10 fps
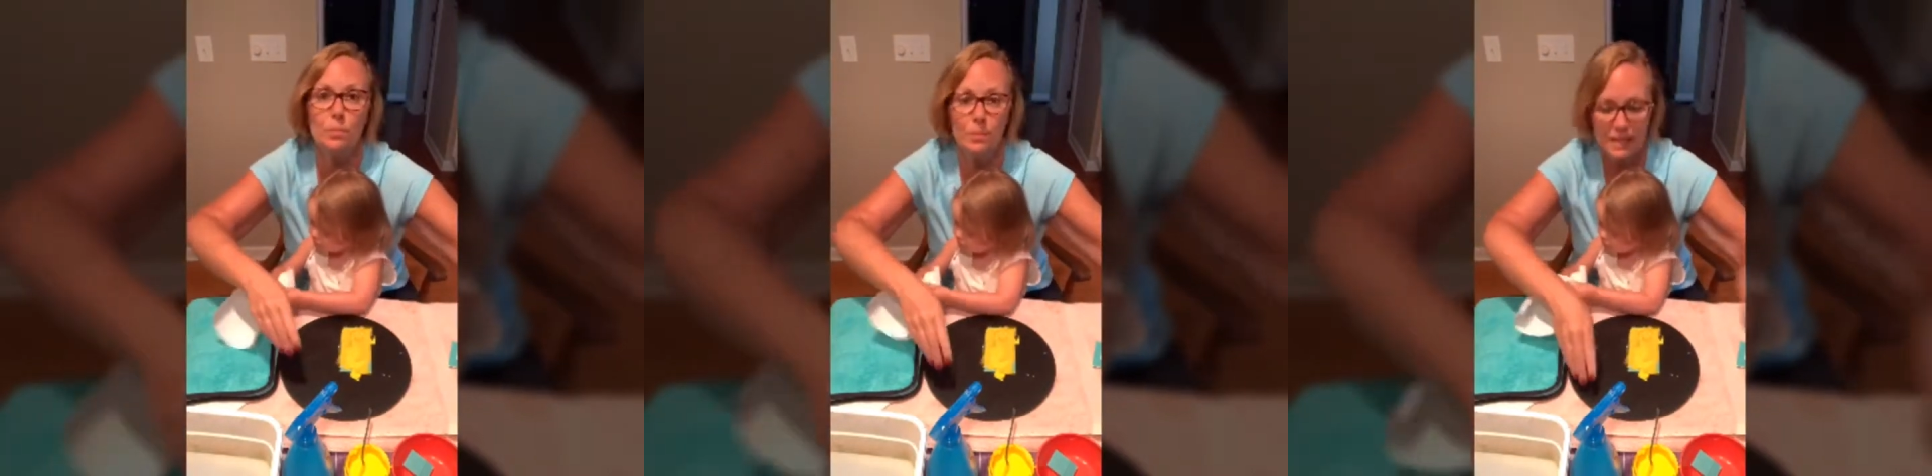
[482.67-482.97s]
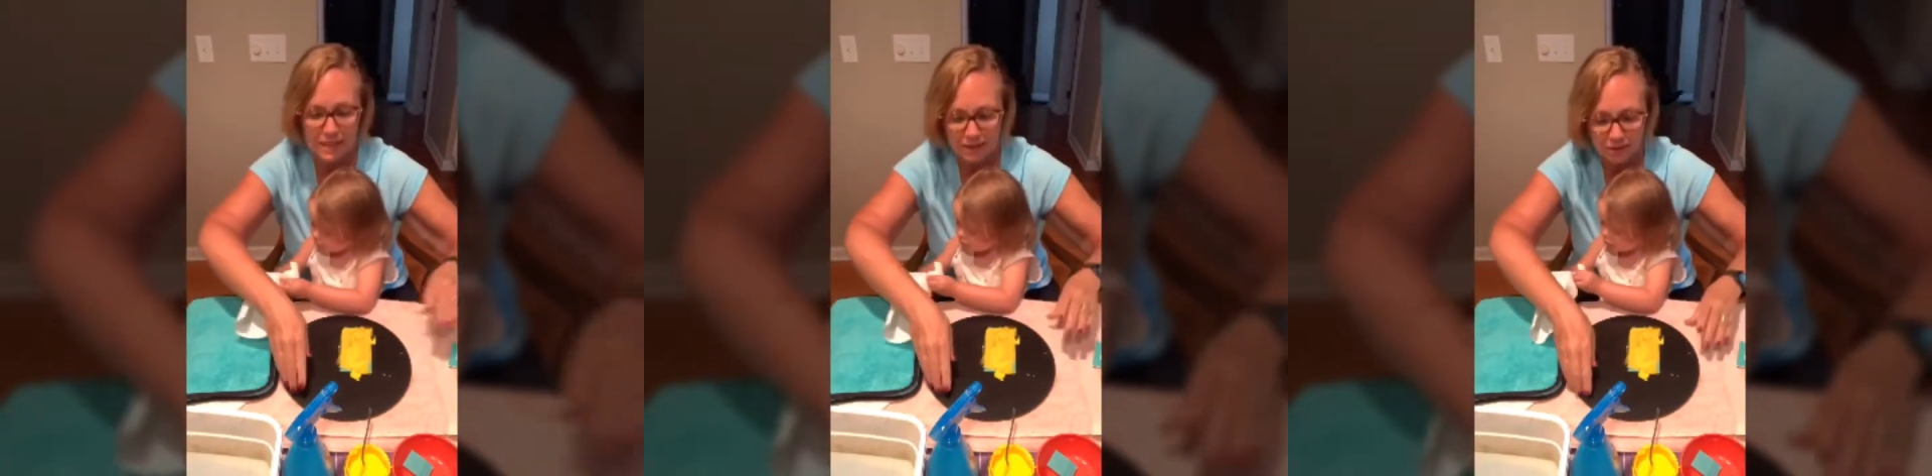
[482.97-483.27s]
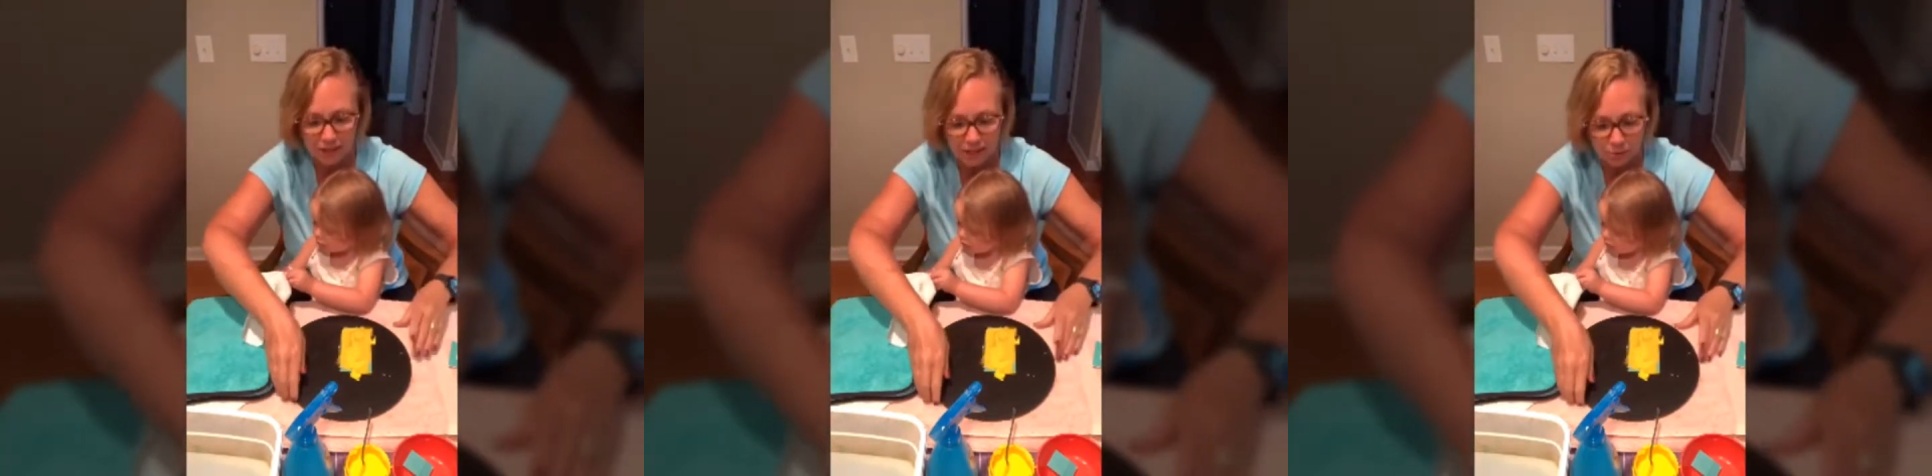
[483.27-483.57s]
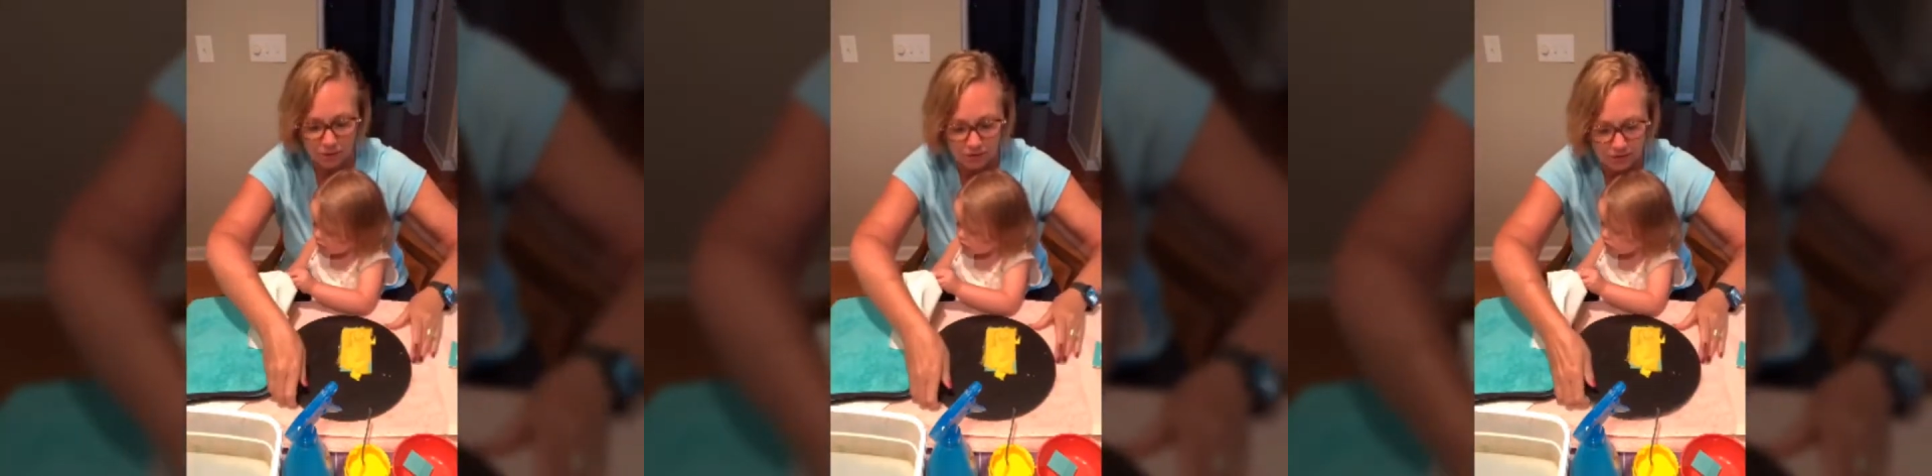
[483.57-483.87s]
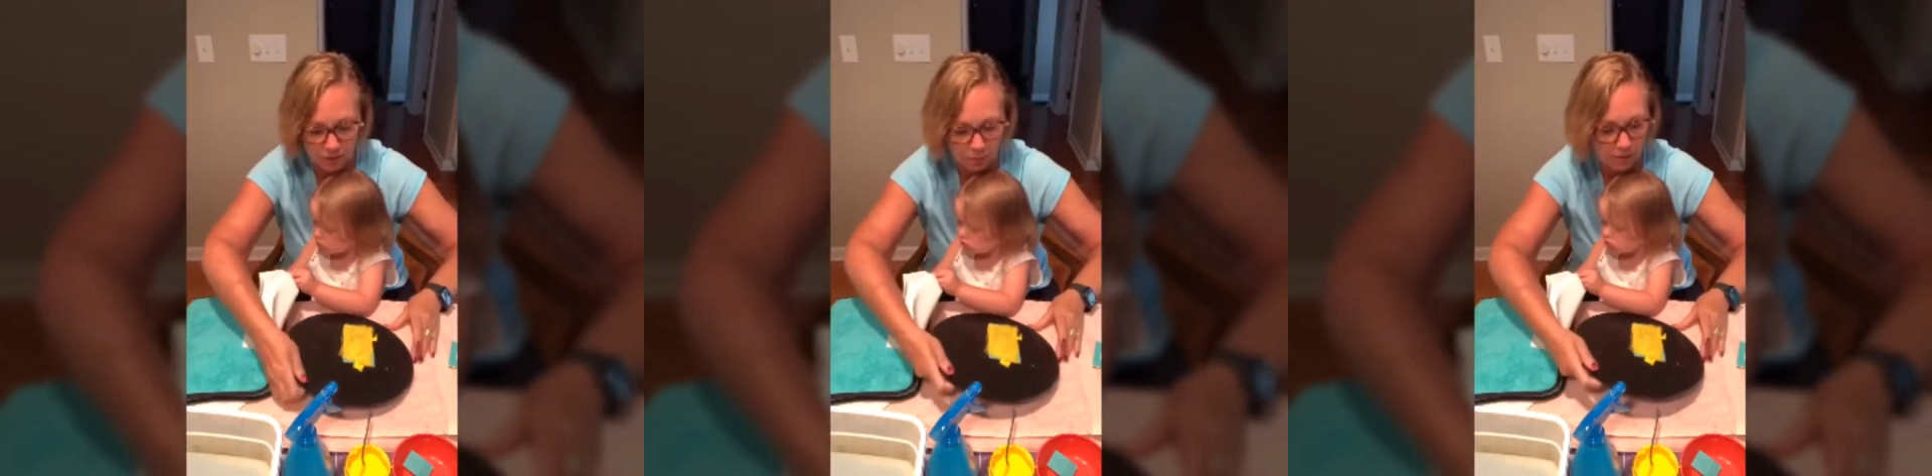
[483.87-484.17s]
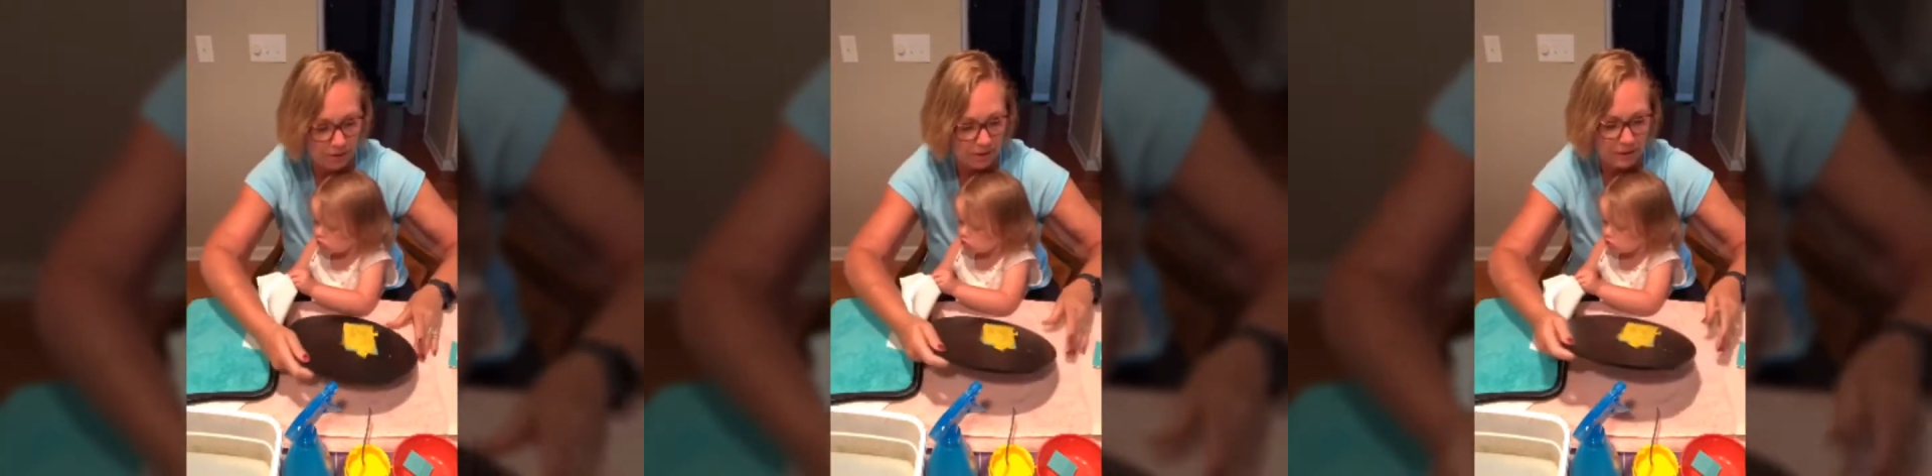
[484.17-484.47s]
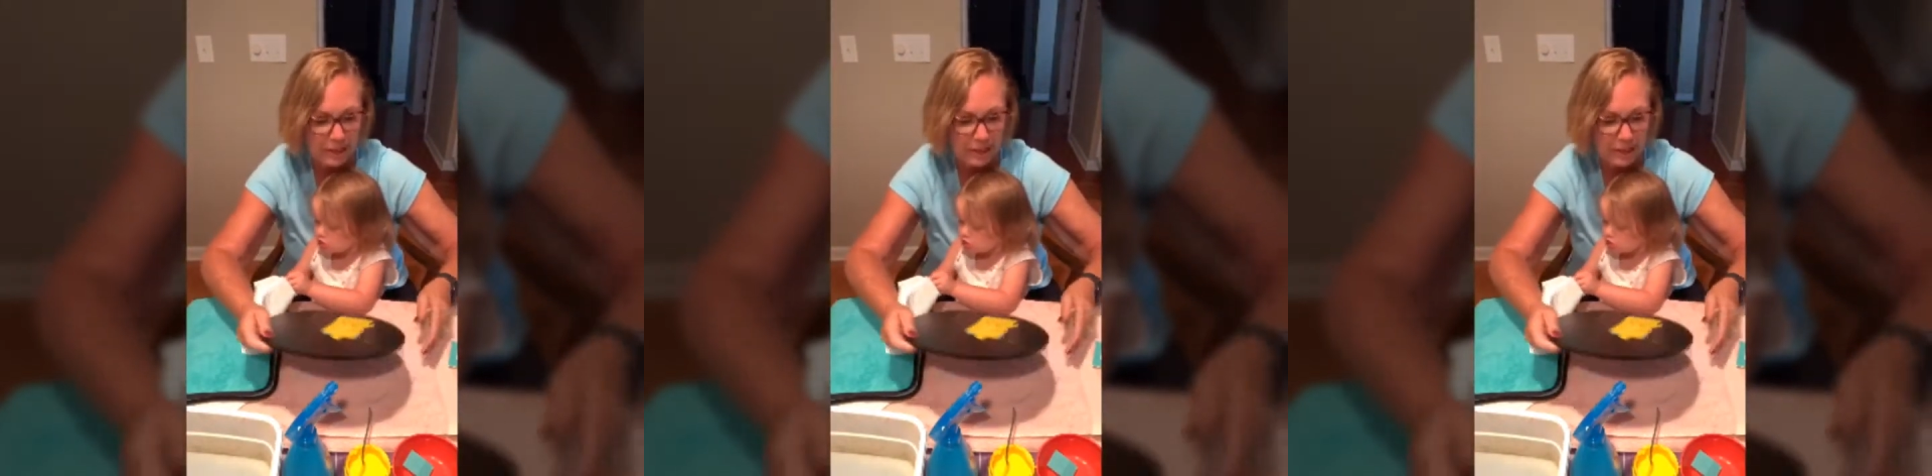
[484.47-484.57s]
peel and reveal part.